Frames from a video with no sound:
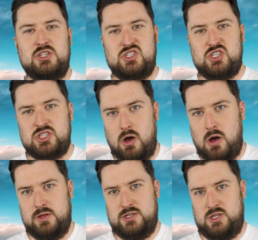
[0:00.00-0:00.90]
that
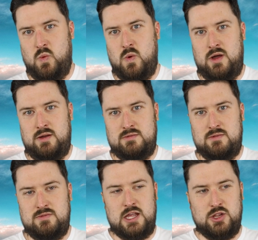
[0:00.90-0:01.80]
Saul is the one
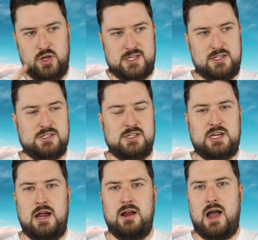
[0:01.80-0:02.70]
that looks at this
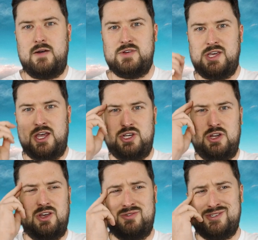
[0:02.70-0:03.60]
entire conversation
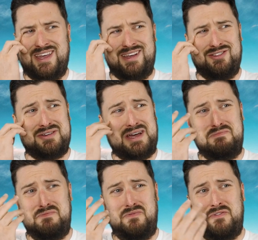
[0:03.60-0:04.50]
and goes, like, look,
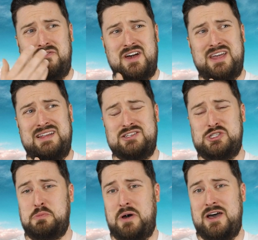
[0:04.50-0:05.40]
I fucking
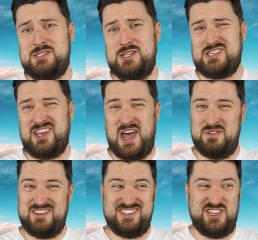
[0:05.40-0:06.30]
despise this guy,
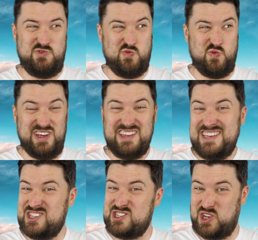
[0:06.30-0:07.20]
but does he
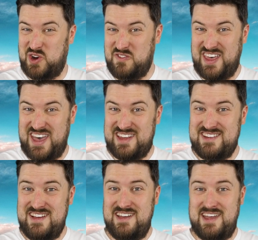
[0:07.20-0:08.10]
really deserve that?
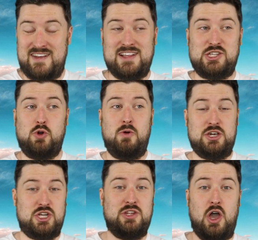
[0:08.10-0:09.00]
And that's the
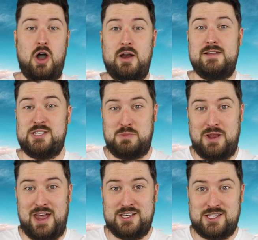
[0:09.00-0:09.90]
question the audience has
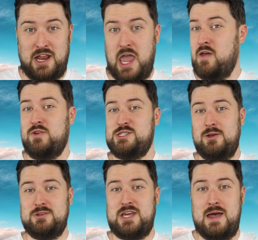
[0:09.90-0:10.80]
been asking every
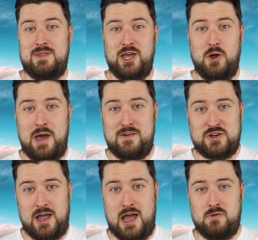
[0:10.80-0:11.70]
single time they go
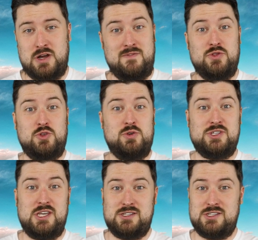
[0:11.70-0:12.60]
after Howard, even through to
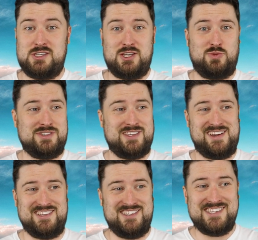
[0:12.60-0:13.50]
season 6, where it's like, does